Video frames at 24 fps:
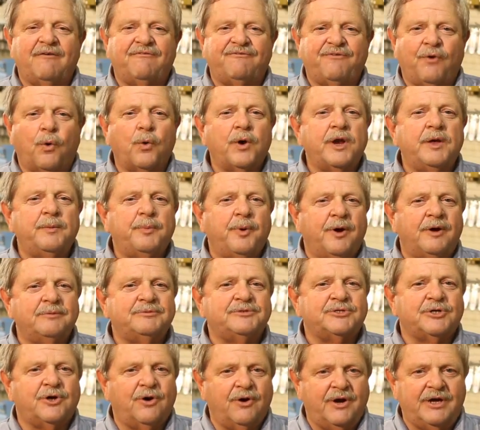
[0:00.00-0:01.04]
40 pumps
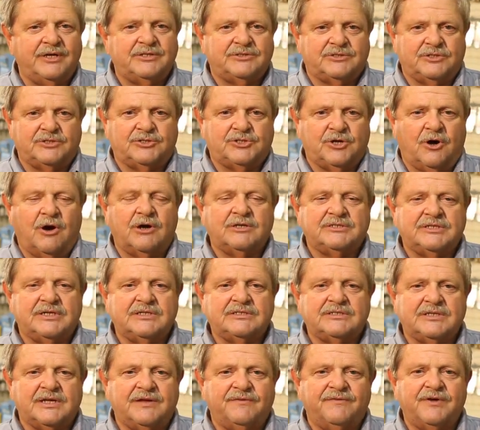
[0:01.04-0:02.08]
of grease to charge that
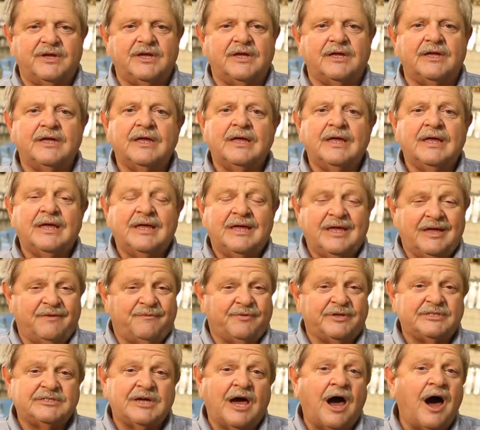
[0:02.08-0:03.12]
CV. If
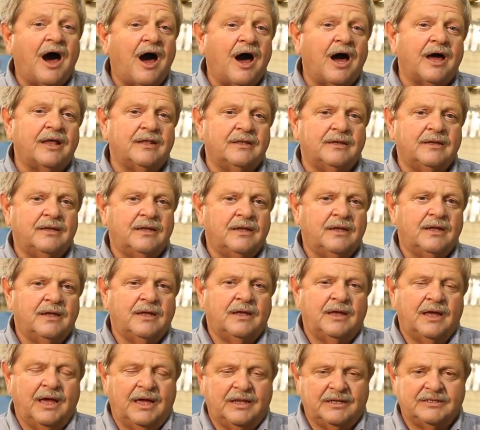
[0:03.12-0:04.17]
it's hot
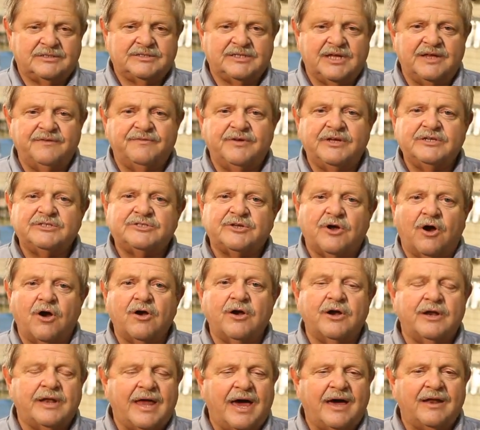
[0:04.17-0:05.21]
and the CV's
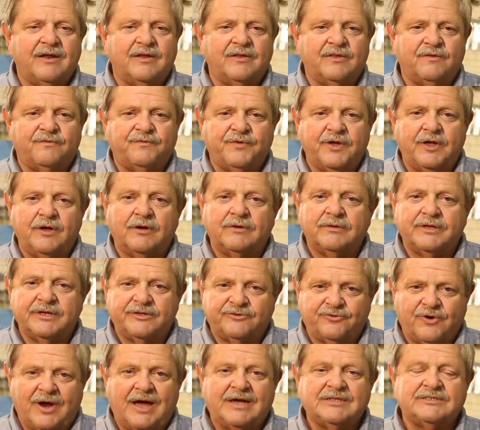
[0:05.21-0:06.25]
turning out in the field, it
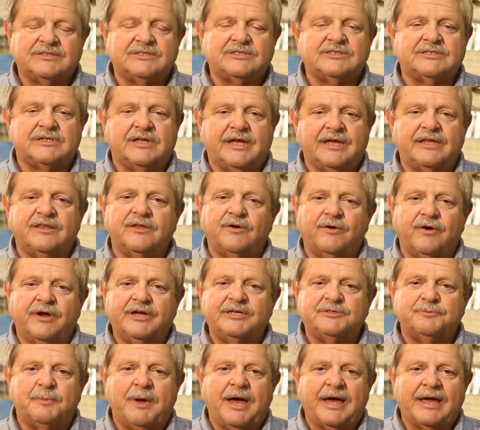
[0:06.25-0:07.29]
tries to sling the
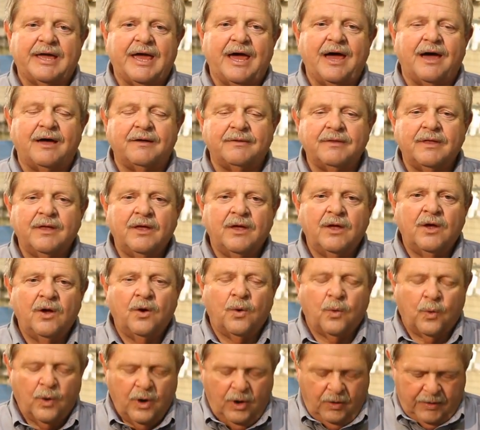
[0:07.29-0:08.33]
grease back out.
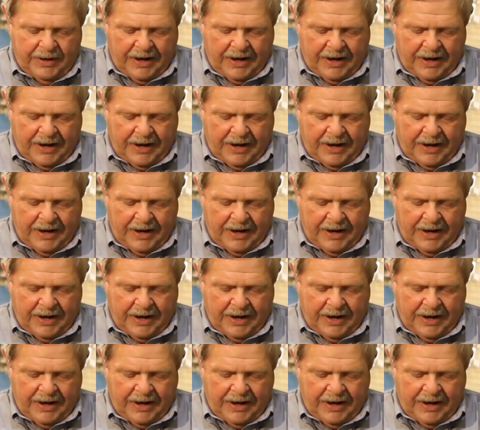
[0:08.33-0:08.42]
Where on